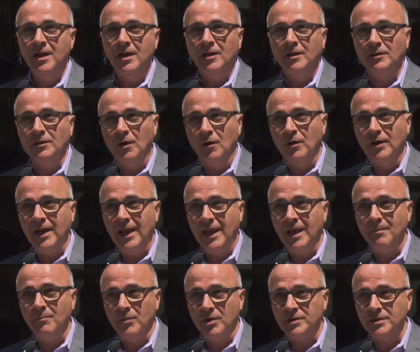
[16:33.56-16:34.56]
Lower
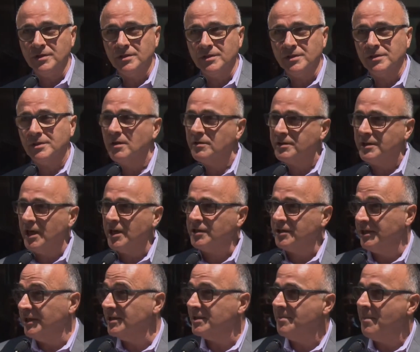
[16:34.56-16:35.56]
Haight Merchants
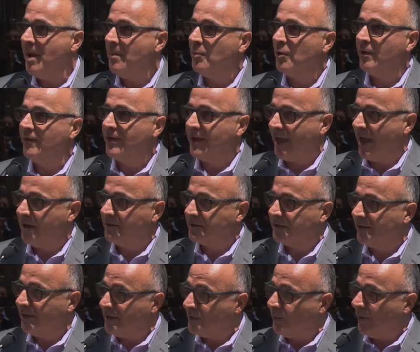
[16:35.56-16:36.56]
Association is a member of the
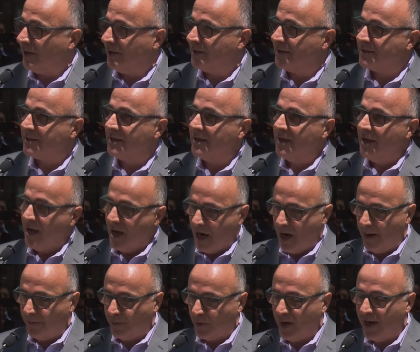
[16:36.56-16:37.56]
council, as well as
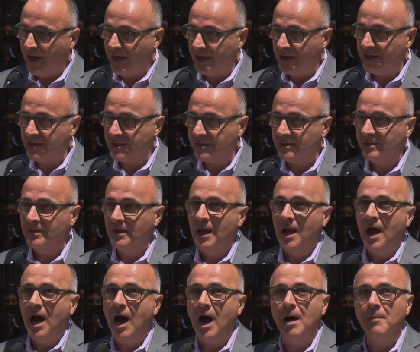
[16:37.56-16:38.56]
Upper Haight is.
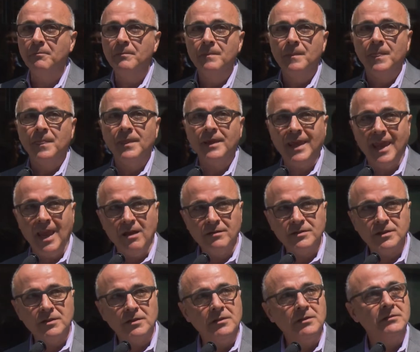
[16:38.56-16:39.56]
The
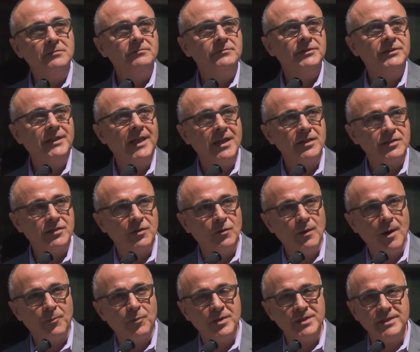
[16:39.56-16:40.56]
council stands to
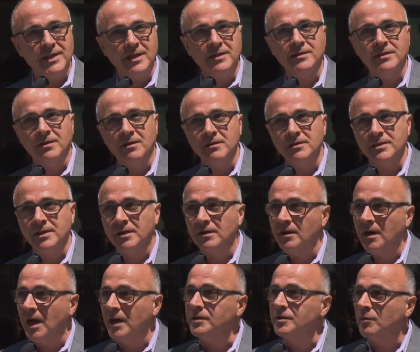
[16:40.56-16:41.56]
represent those that are
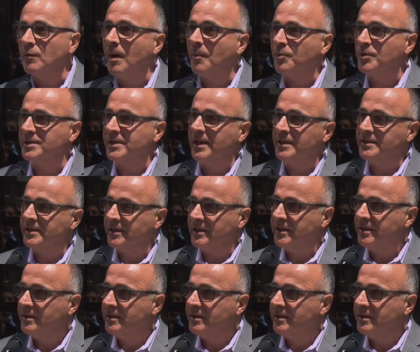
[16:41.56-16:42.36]
underrepresented.